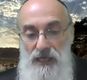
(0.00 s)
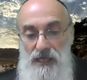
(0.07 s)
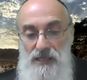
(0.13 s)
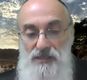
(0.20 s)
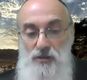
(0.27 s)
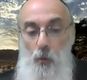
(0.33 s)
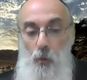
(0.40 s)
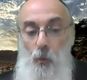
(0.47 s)

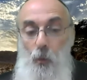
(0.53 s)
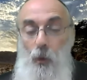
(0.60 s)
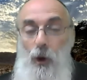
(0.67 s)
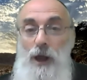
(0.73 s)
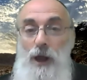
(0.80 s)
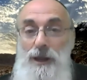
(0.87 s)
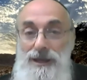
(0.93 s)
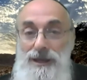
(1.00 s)
is
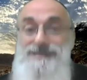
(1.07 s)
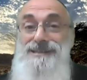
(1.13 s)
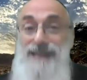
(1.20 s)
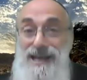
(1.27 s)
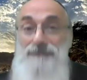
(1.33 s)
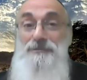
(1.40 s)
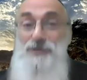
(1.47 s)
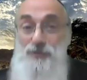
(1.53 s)
one. His
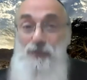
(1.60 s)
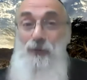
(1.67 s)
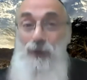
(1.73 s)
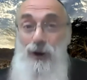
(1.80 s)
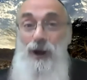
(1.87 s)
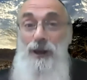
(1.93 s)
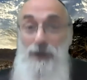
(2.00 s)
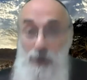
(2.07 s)
name is
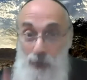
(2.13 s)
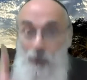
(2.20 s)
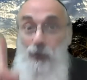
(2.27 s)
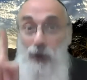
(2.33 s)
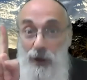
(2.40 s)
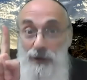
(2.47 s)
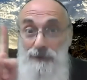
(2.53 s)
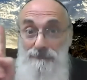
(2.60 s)
one,
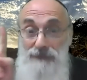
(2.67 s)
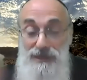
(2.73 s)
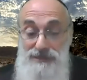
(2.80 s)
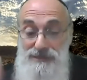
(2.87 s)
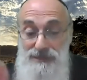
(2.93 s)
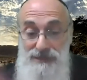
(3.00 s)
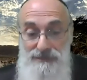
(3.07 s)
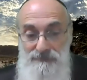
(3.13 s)
one,
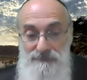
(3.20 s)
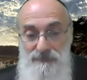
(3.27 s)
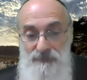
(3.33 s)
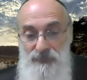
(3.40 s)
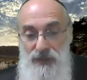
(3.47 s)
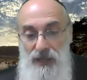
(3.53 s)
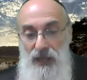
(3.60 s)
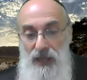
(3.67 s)
that's it.
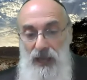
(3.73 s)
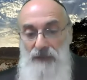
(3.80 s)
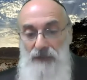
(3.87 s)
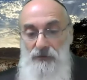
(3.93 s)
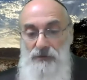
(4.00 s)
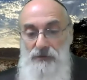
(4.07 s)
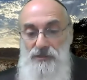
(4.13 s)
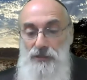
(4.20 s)

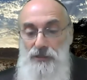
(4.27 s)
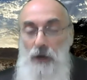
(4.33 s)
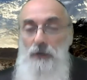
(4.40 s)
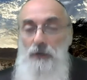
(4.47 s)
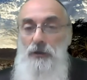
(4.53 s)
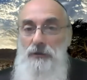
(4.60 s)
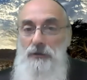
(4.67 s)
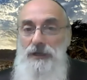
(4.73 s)
And there is
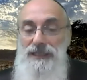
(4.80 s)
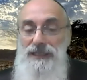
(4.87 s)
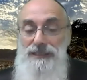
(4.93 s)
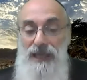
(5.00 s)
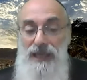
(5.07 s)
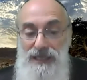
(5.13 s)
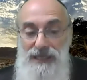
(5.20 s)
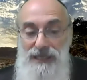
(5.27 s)
no unity
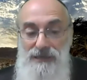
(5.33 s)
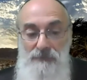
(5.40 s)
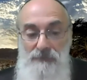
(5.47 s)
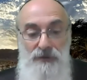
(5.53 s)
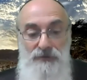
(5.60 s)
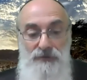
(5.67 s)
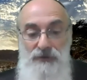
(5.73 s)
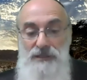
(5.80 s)
like Him
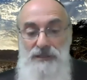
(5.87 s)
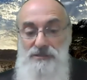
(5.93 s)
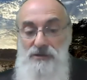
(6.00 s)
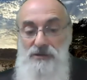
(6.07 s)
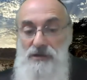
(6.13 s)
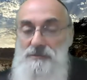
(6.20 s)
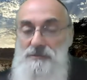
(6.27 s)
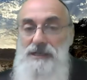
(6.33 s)
under any
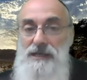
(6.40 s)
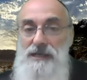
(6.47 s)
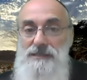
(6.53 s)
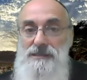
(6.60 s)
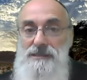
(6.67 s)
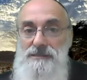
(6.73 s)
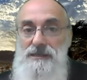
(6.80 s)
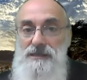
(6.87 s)

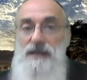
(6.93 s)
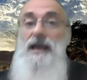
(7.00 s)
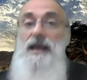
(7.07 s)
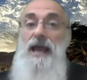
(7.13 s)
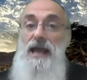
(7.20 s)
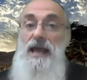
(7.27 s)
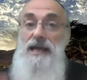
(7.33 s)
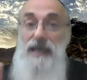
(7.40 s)
circumstances.
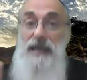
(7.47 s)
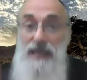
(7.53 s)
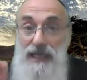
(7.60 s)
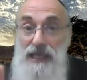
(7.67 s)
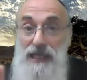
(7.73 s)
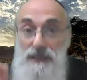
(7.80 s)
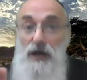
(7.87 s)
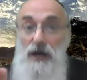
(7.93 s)
And
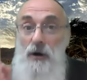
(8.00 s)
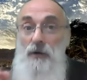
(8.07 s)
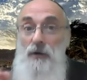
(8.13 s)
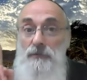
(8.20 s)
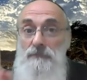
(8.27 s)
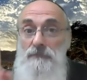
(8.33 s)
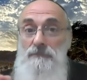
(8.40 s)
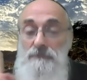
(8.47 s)
He
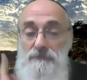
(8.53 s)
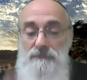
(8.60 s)
alone